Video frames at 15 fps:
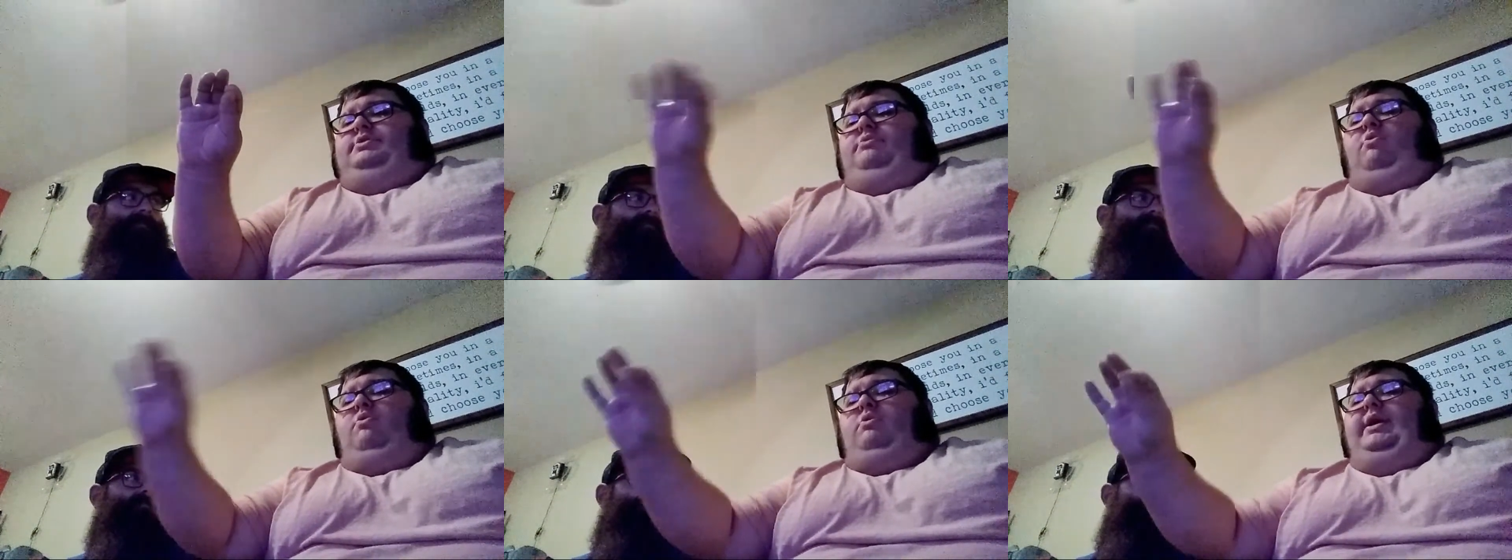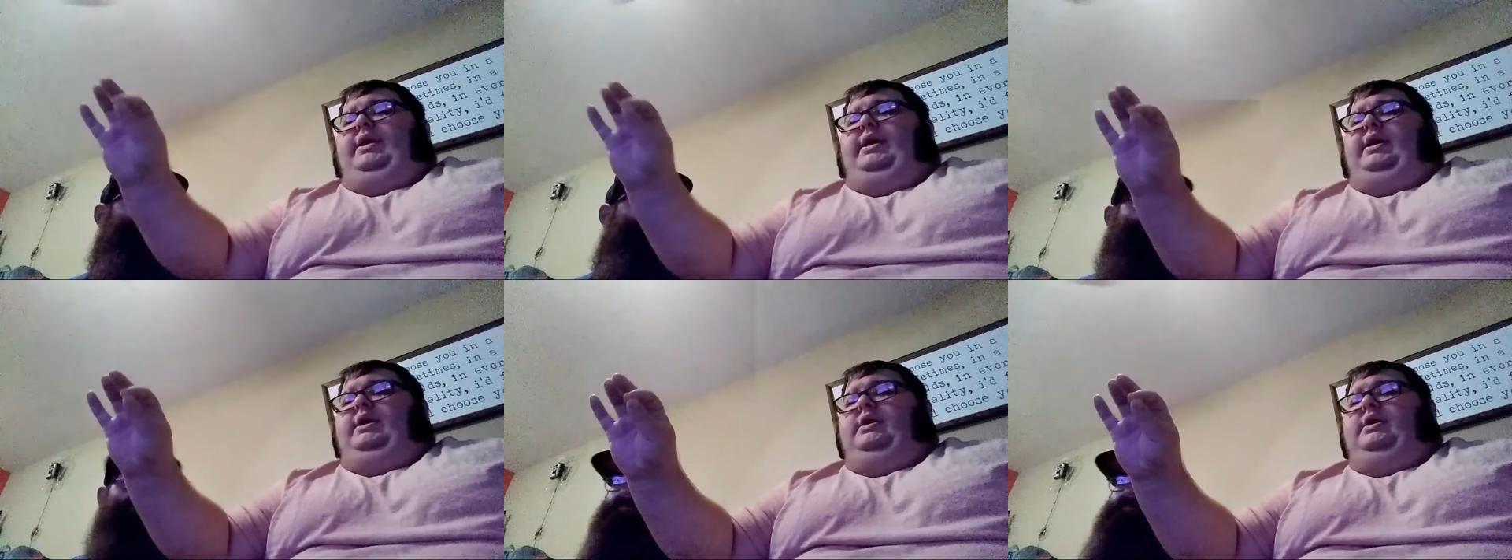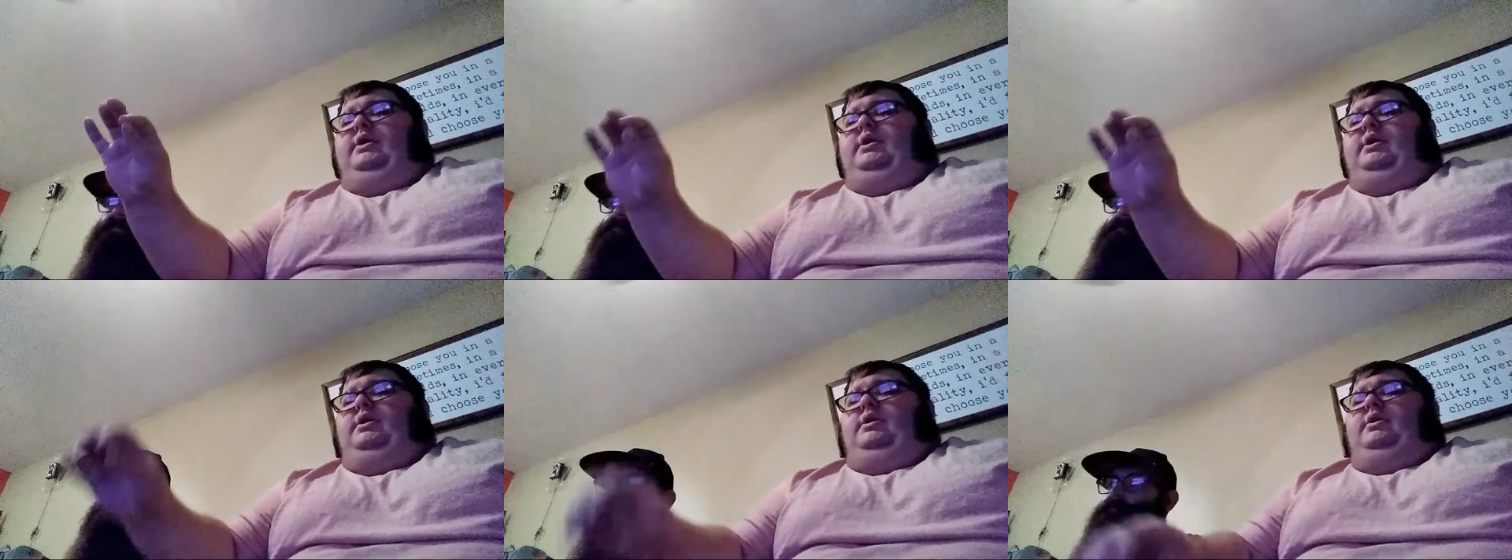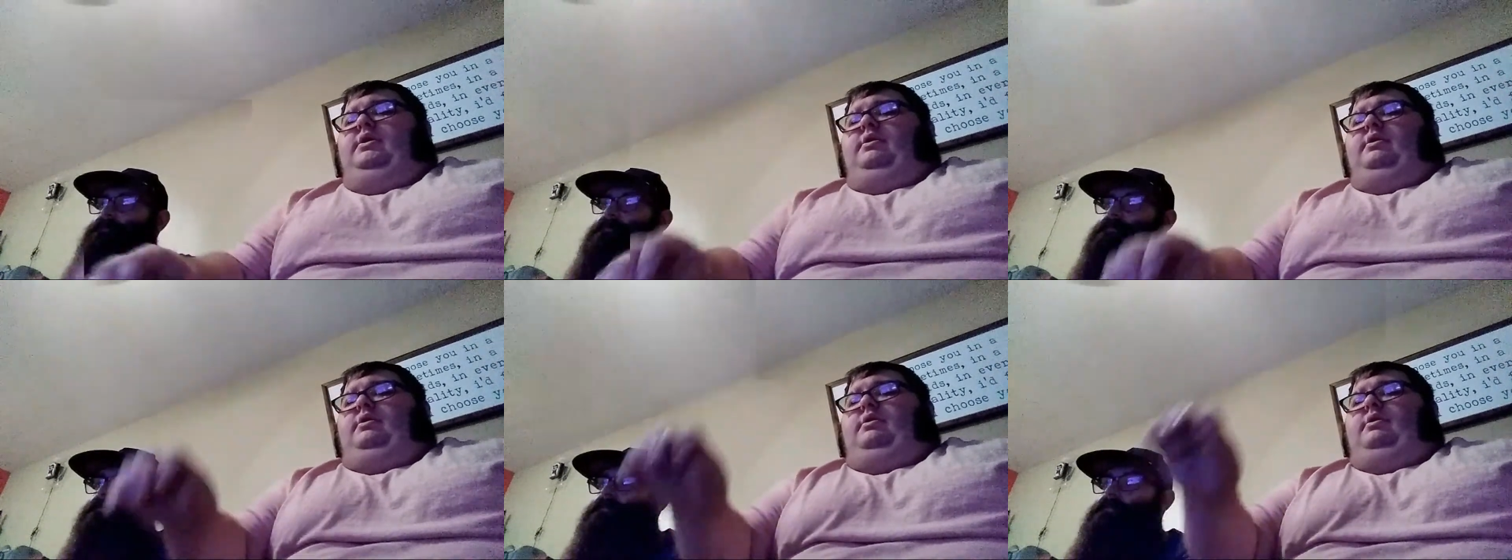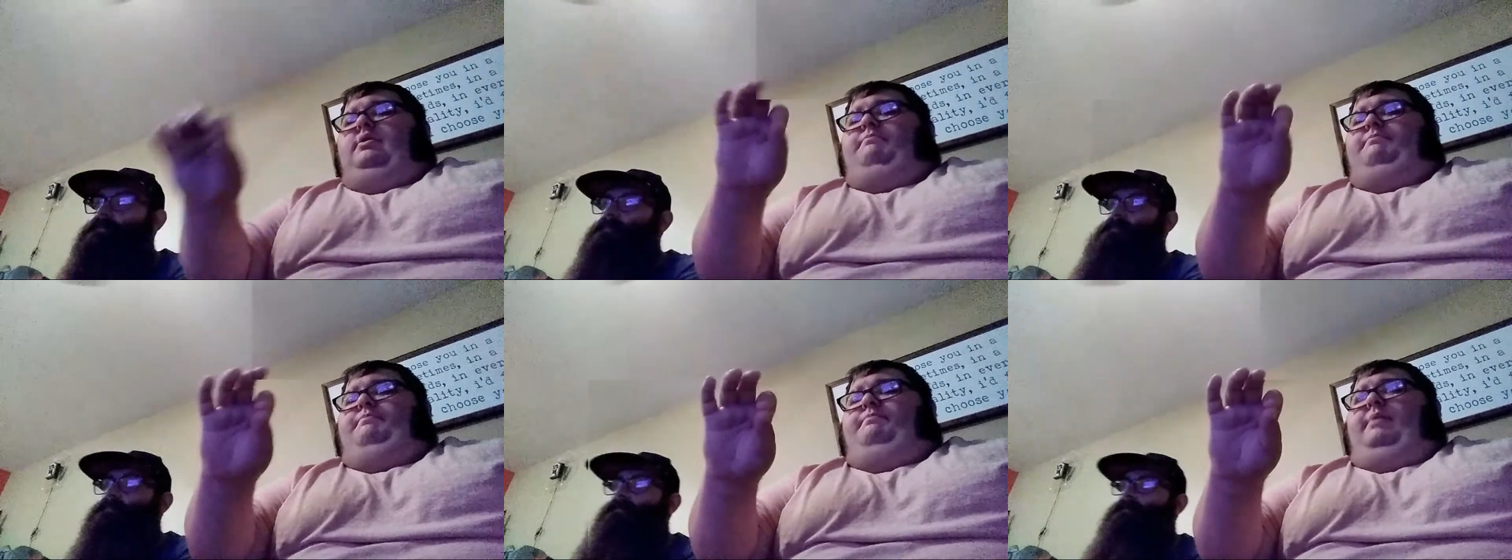Morty,
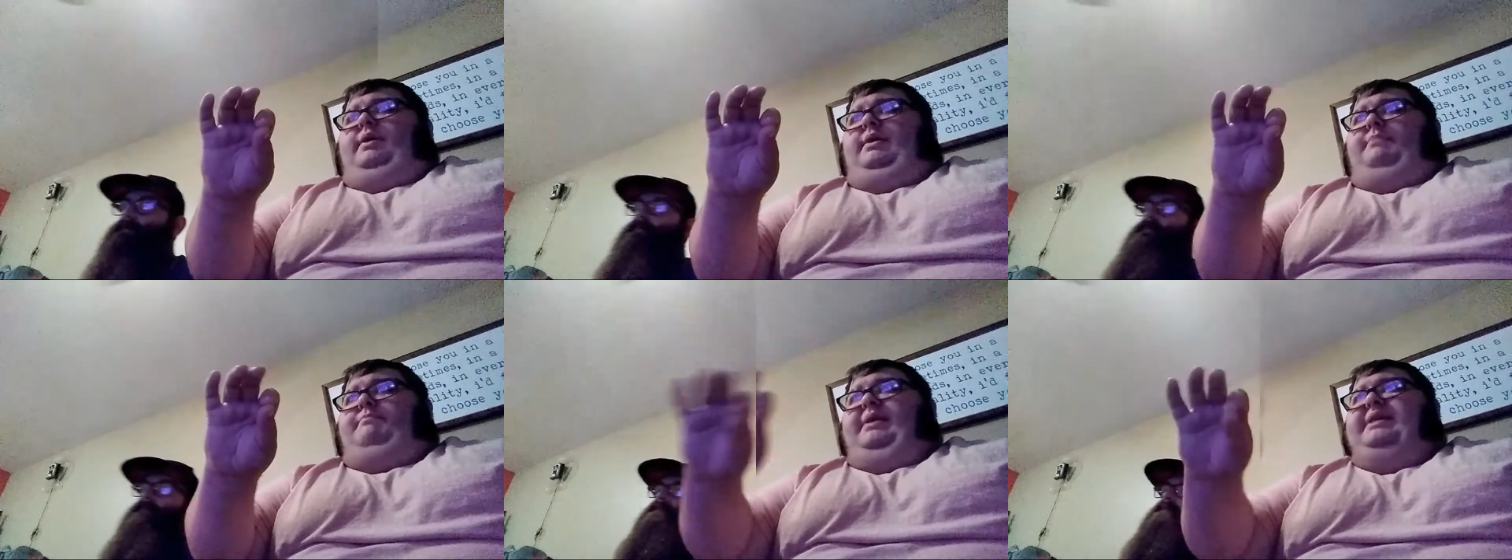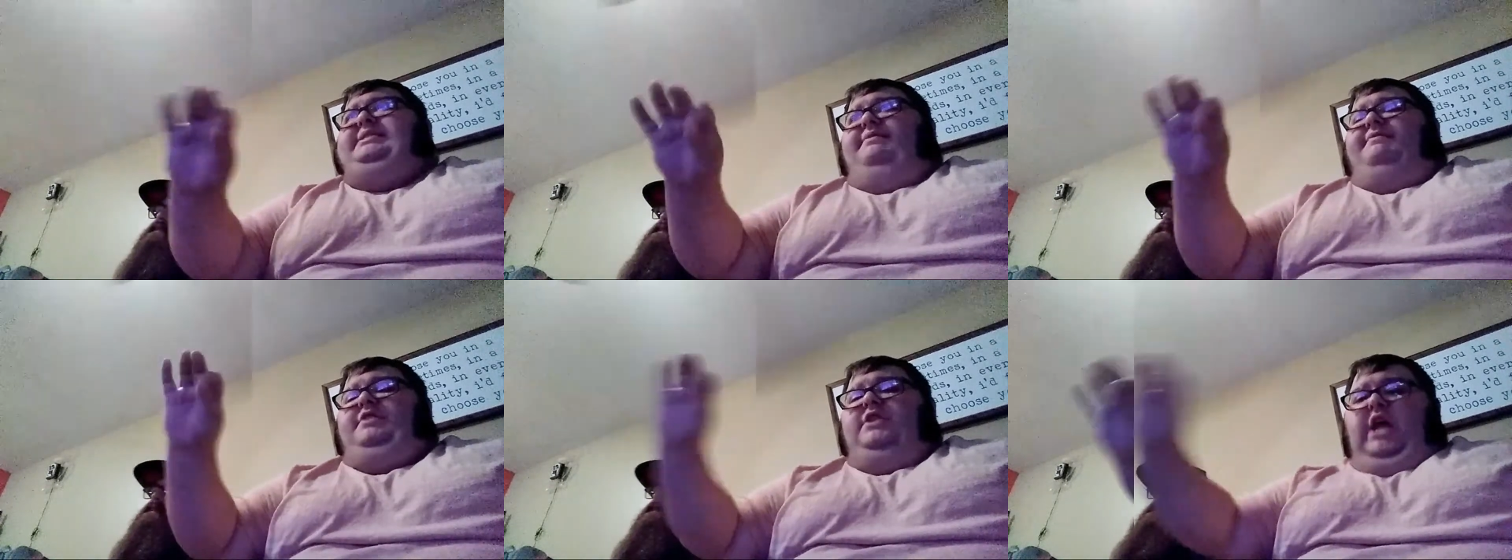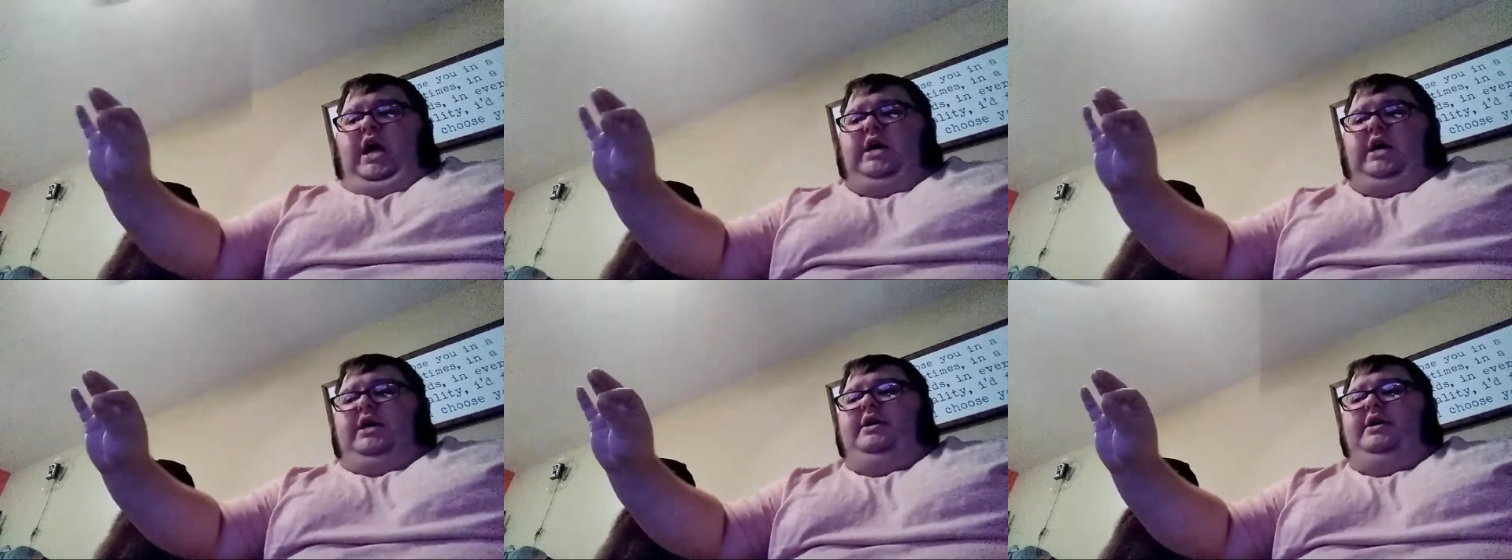best of luck,